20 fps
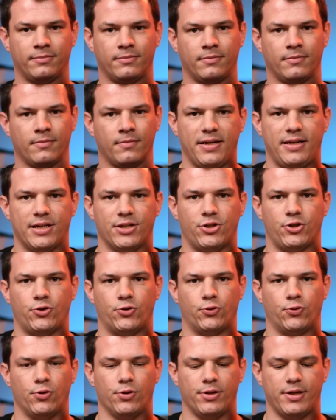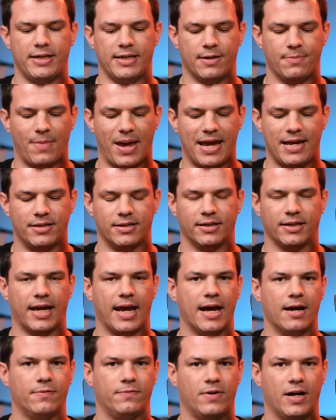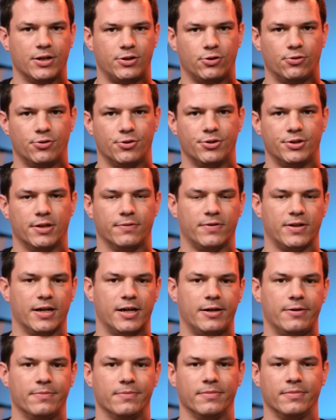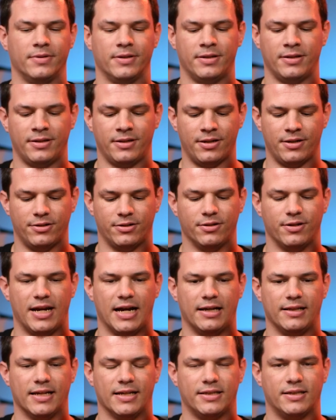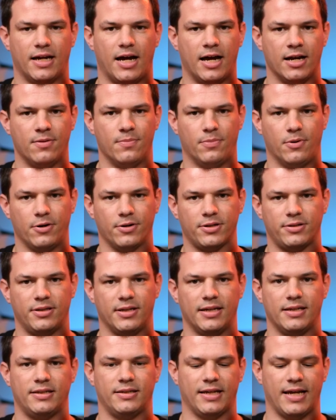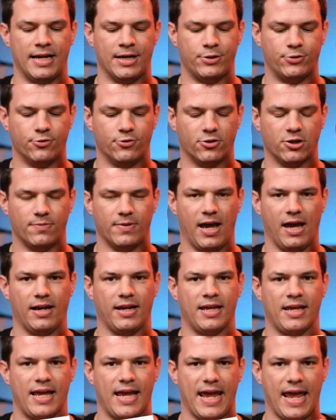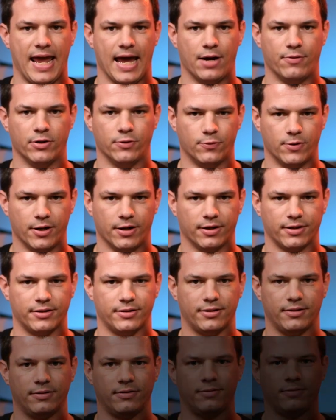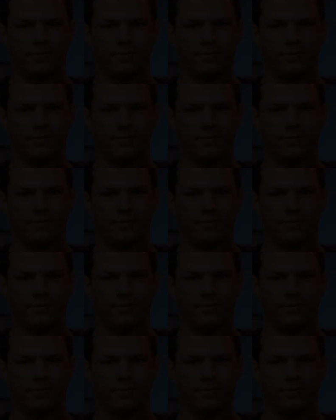I think it's truly amazing how far torches have come. So now let's unbox this and talk about how it works.